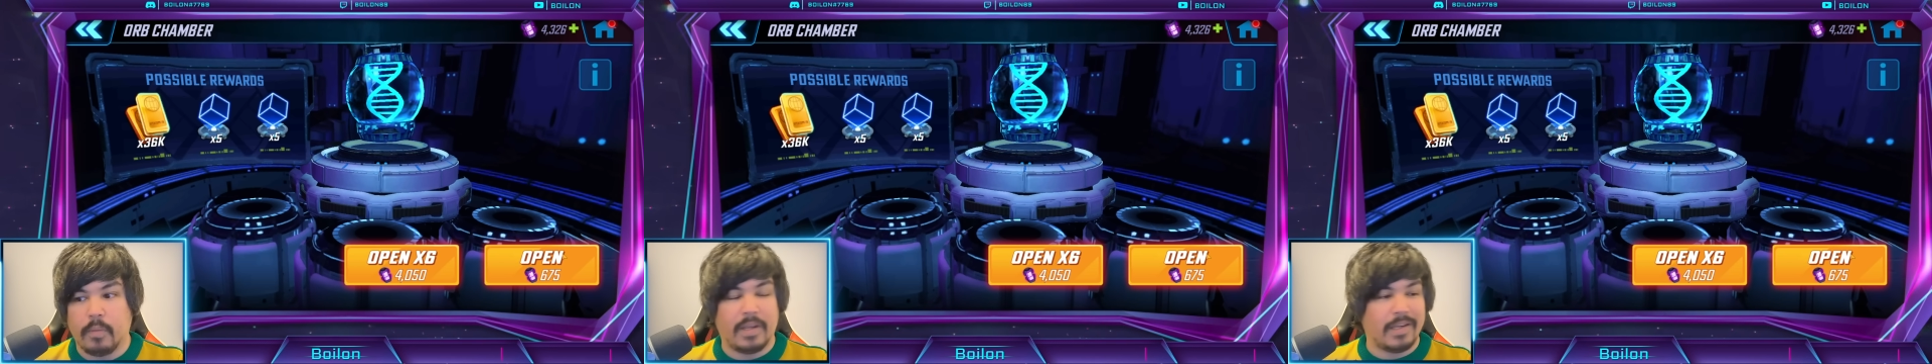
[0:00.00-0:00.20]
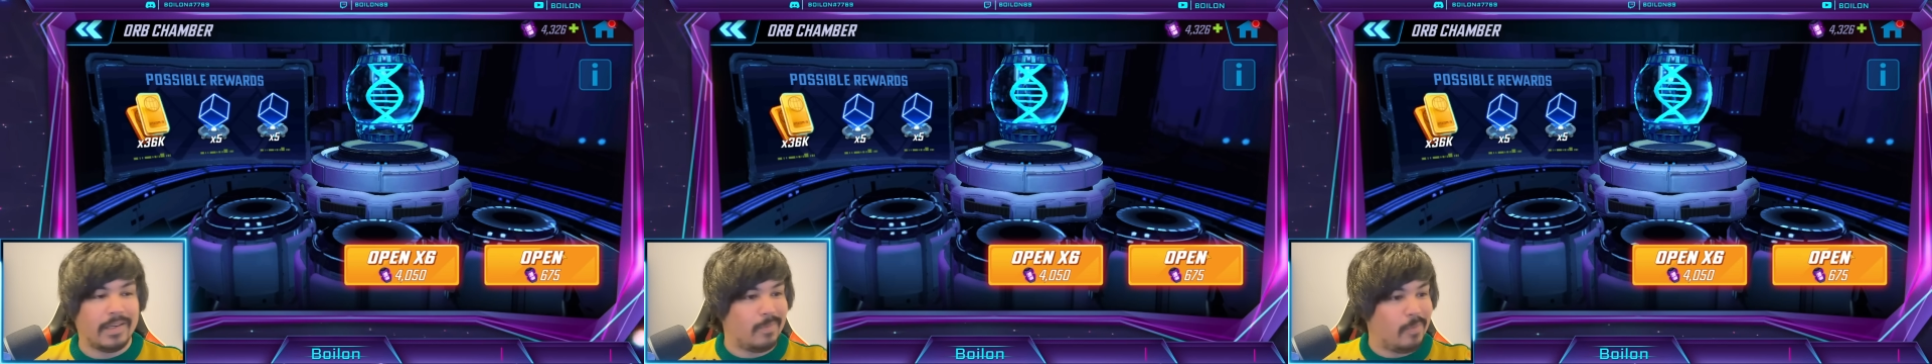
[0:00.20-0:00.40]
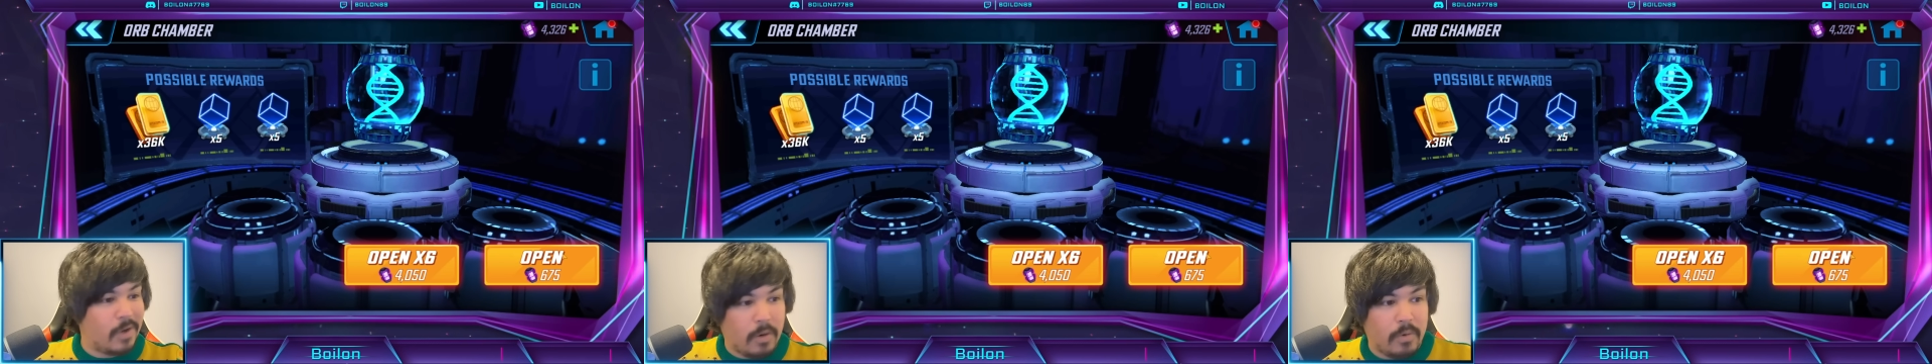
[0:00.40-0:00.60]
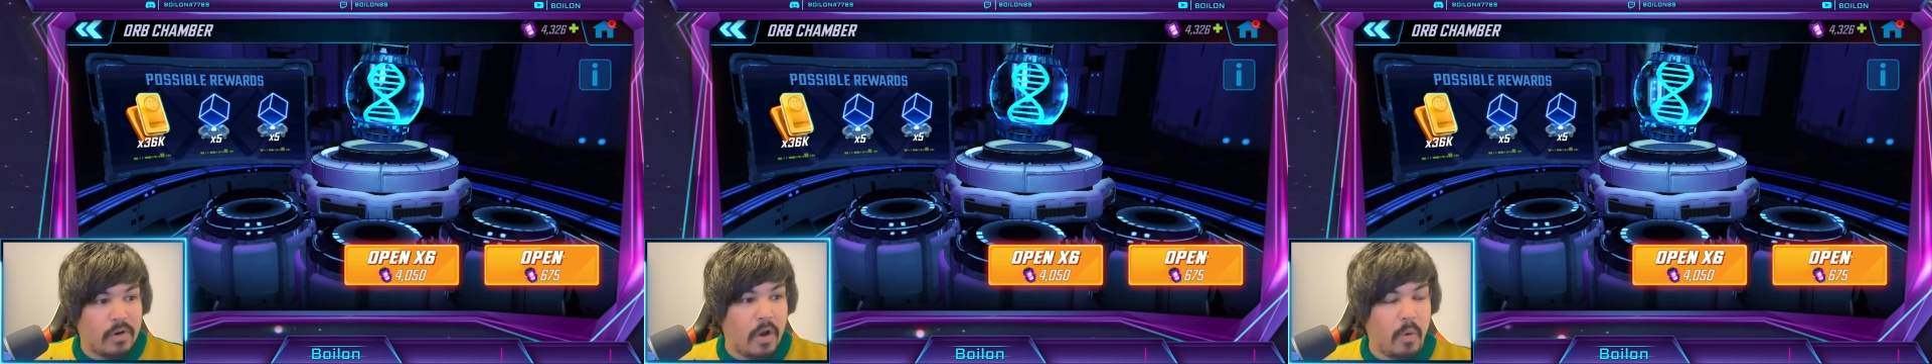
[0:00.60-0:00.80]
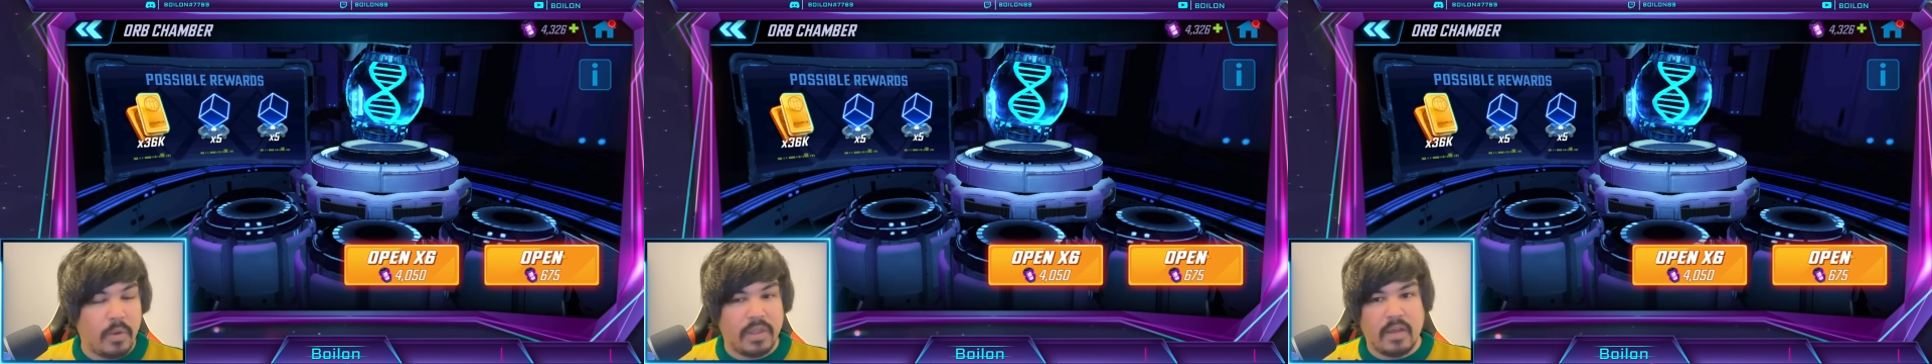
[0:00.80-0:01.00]
because we don't
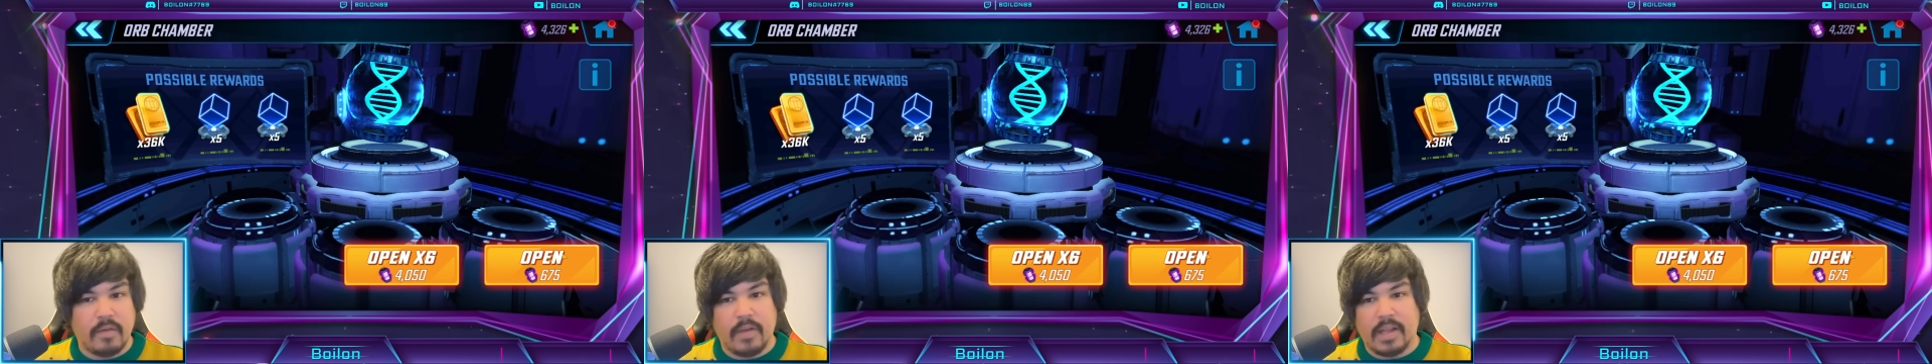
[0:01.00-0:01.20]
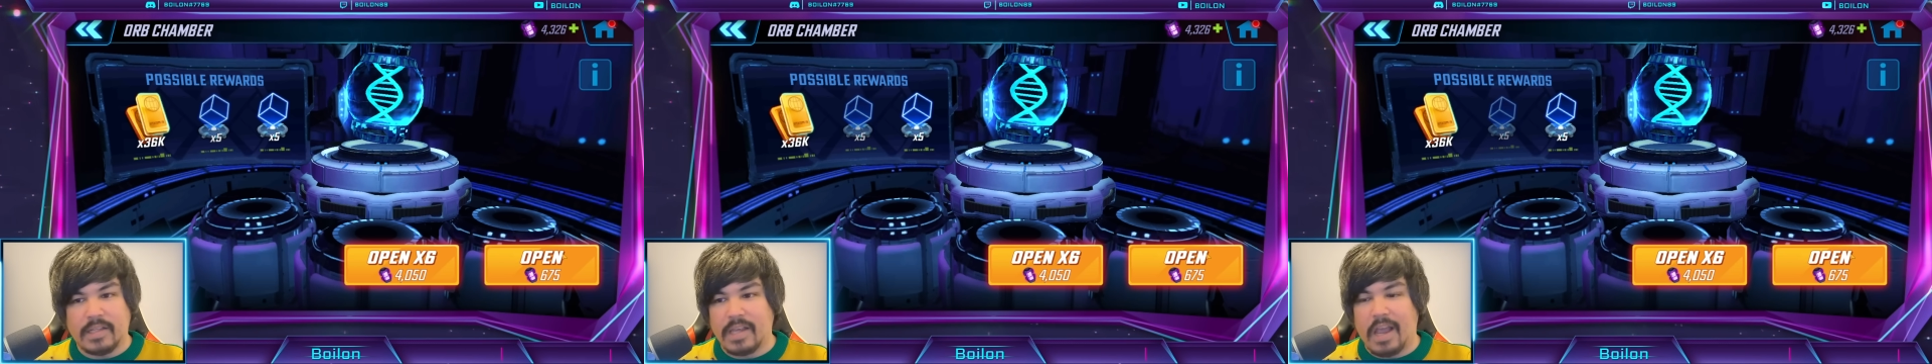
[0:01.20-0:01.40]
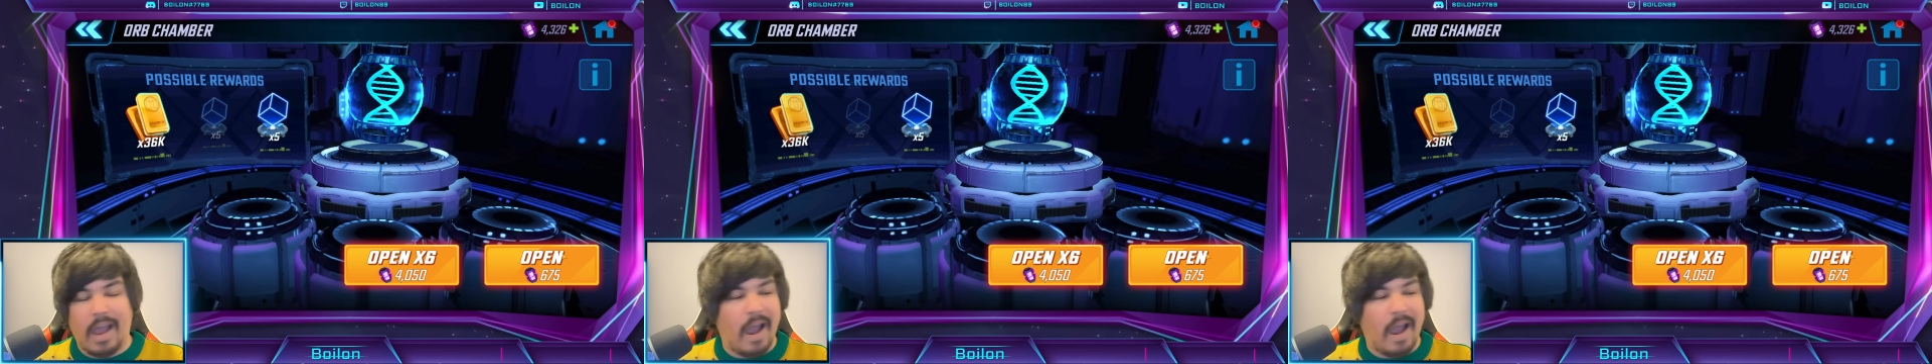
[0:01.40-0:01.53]
know what the events how,